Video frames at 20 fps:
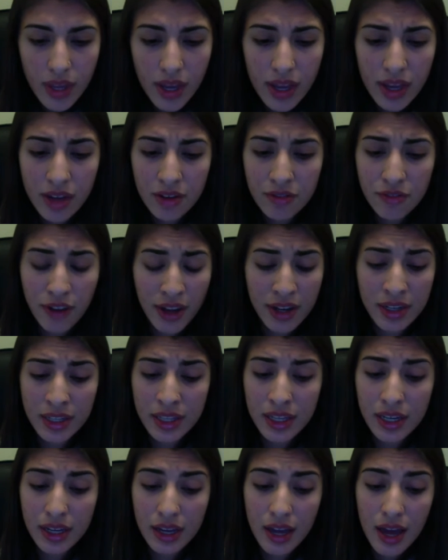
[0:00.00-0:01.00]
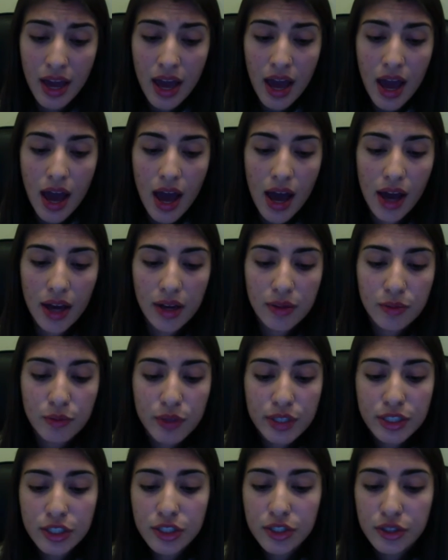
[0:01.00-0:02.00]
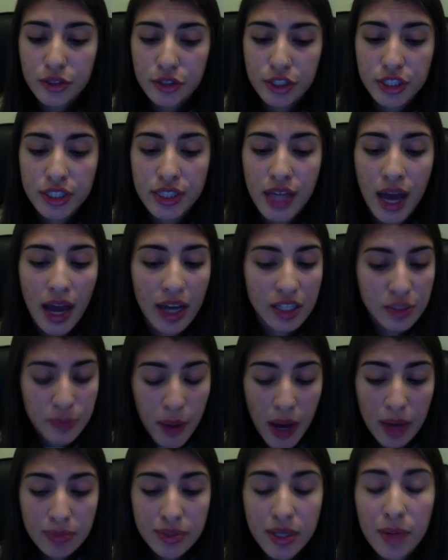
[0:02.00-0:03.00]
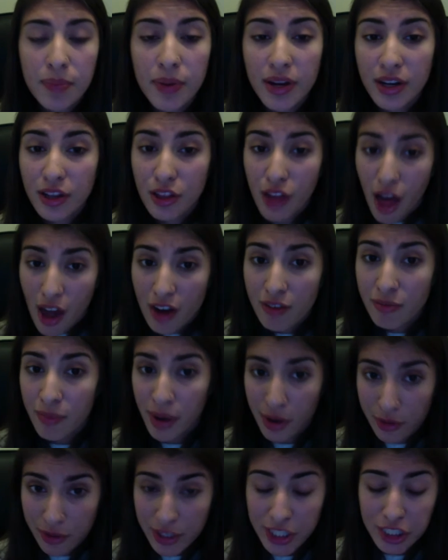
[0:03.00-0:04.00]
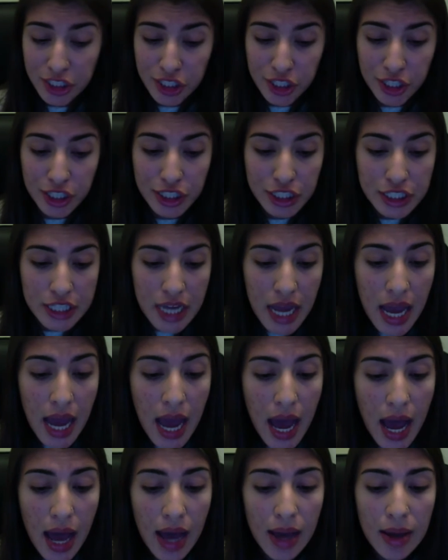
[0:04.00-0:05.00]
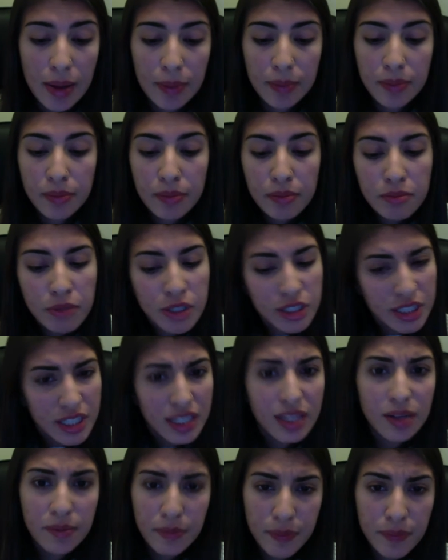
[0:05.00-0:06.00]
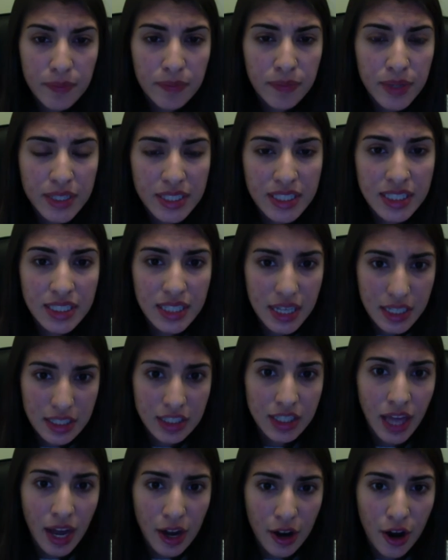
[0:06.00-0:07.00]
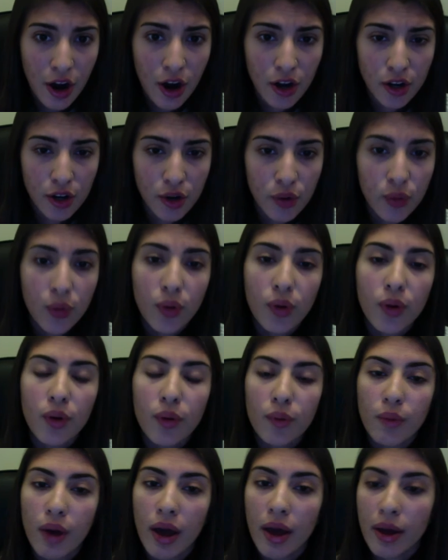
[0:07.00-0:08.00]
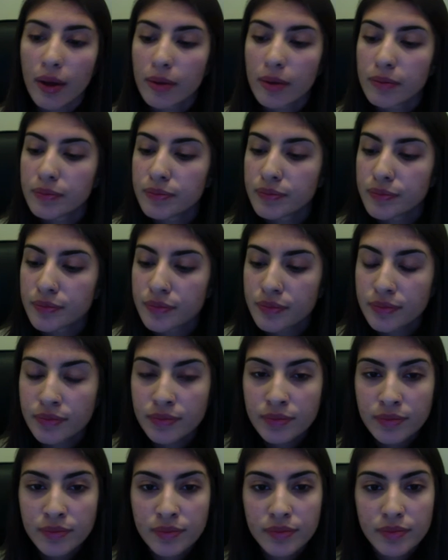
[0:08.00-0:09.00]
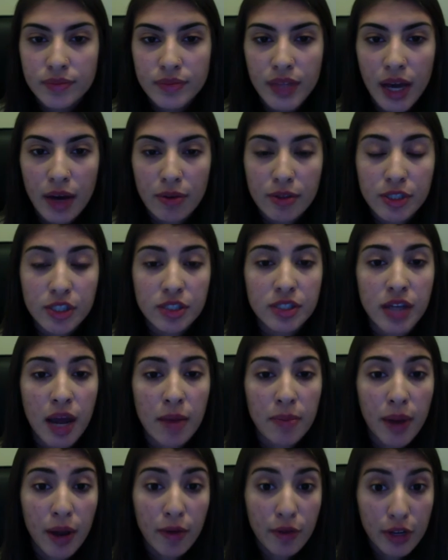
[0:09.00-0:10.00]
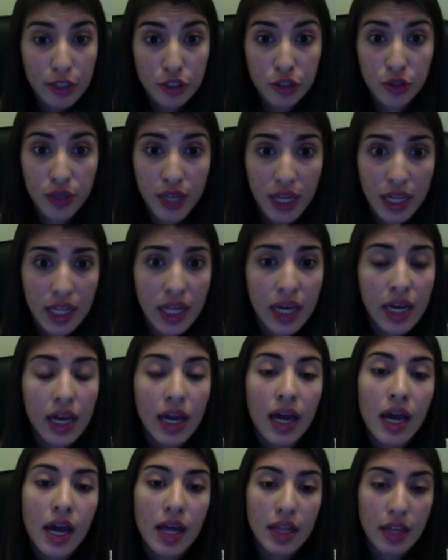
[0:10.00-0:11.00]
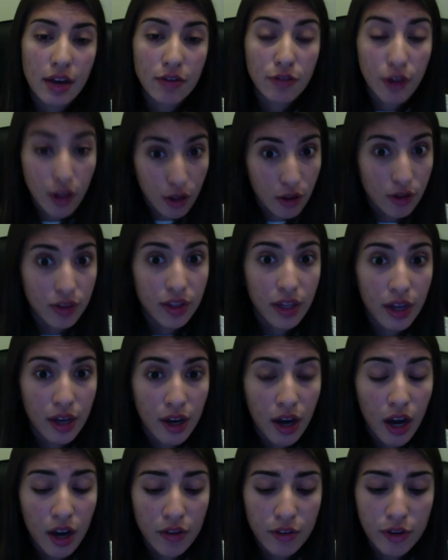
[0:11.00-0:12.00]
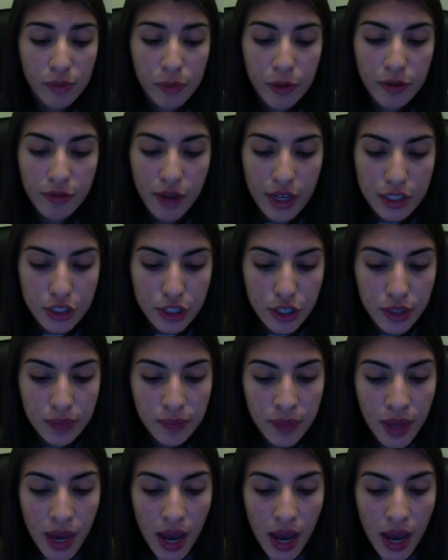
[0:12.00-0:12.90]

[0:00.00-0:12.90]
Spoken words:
And finally, one solution that has popped up in a lot of my research, mostly the Business Insider article that was done by Rachel Gillett that followed the Harvard professor,